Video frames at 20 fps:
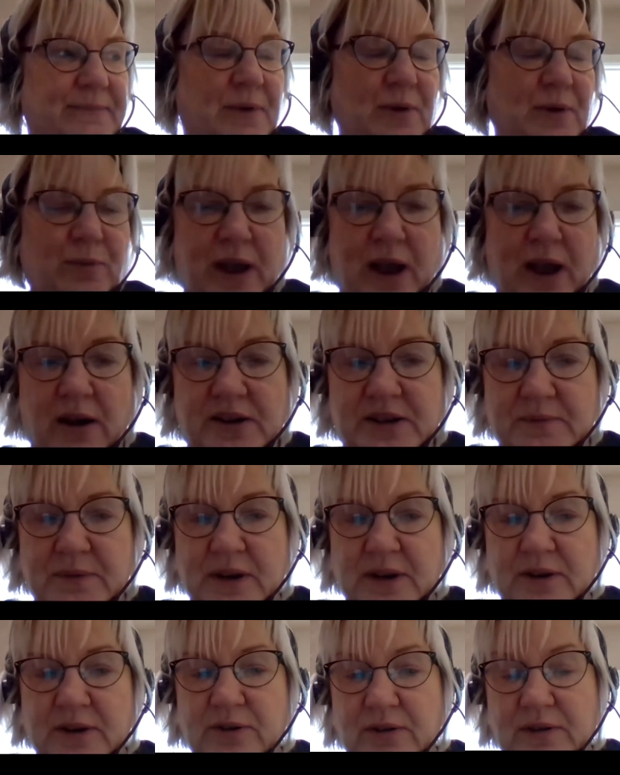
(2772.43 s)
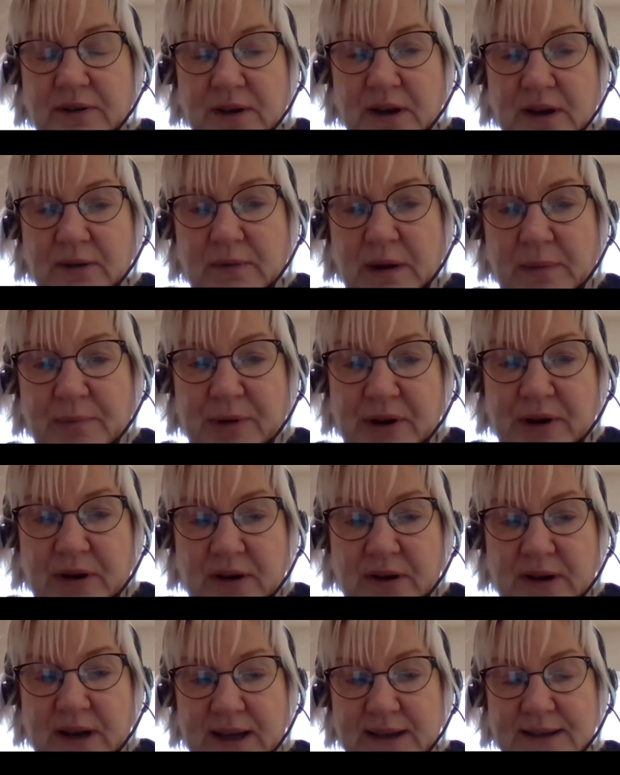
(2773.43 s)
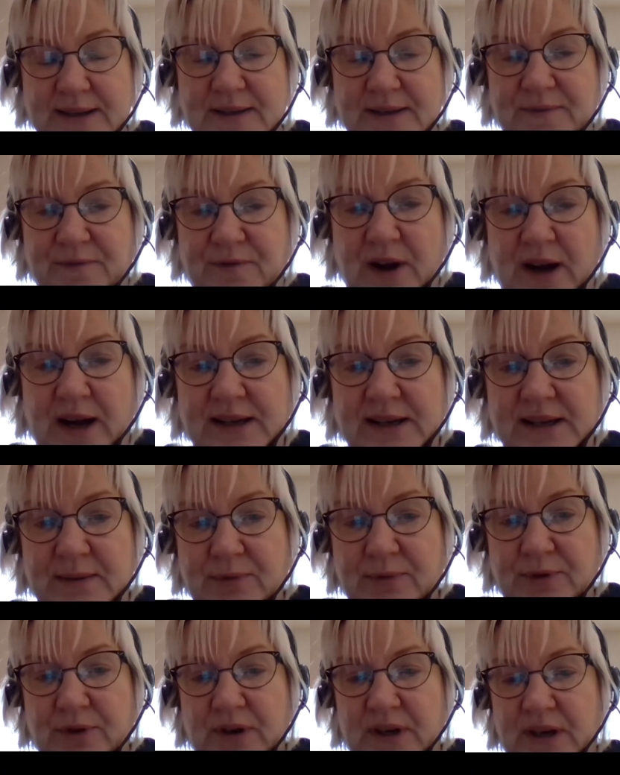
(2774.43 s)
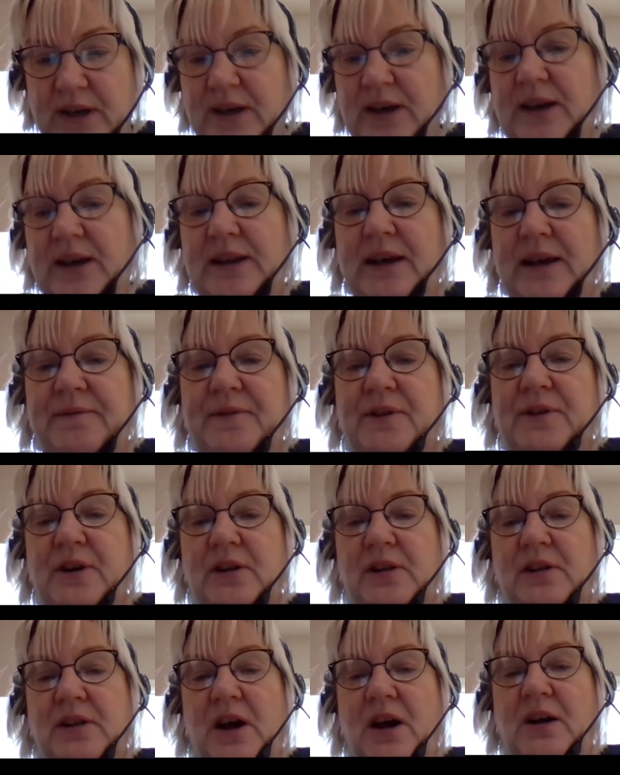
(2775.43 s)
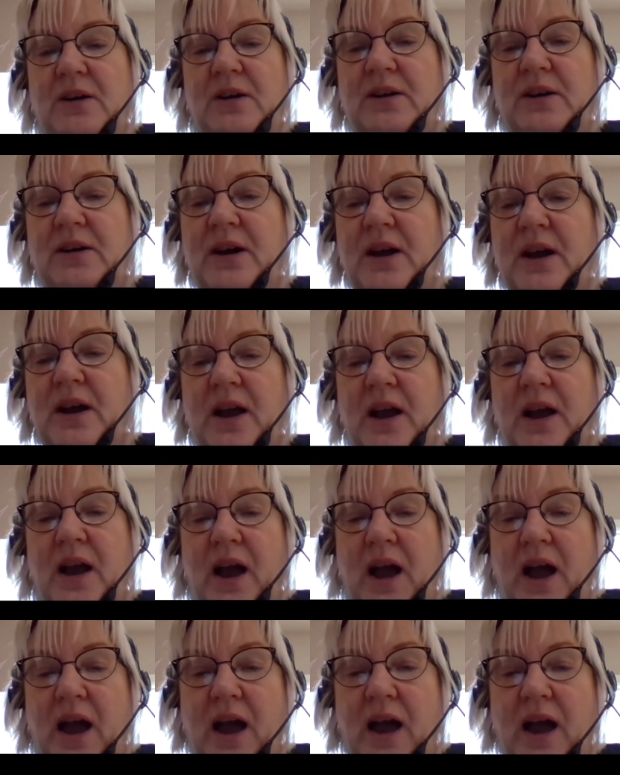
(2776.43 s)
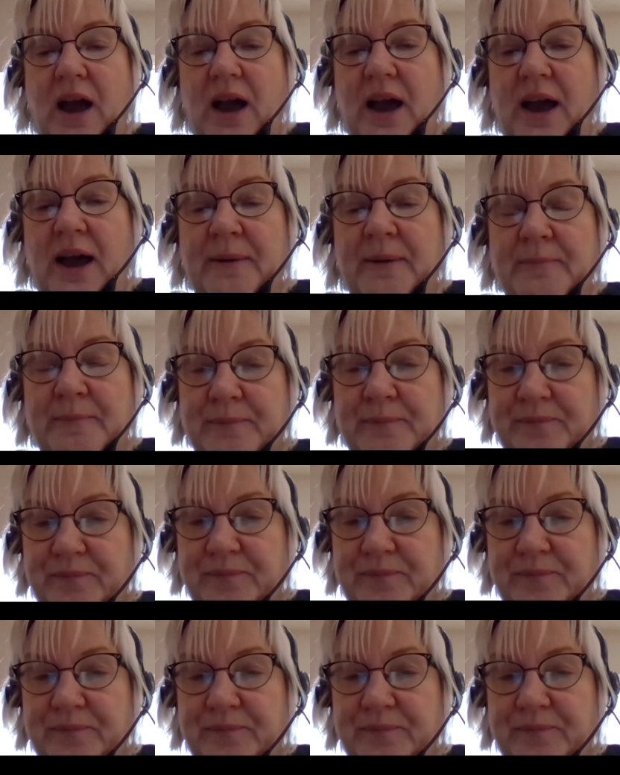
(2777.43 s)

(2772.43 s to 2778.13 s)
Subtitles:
we are doing another webinar next Friday morning at 11 o'clock. That's